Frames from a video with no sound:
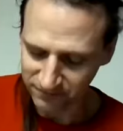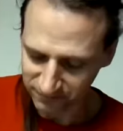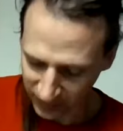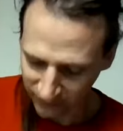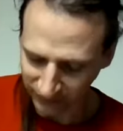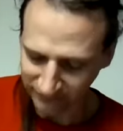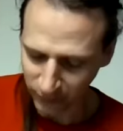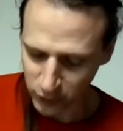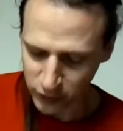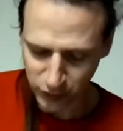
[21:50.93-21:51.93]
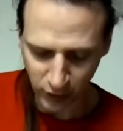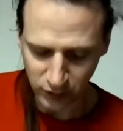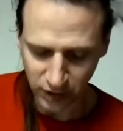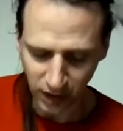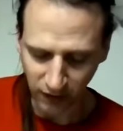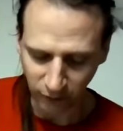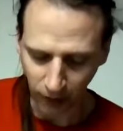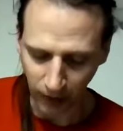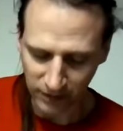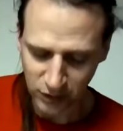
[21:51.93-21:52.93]
very first note of
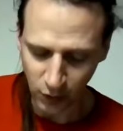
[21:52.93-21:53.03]
Robin's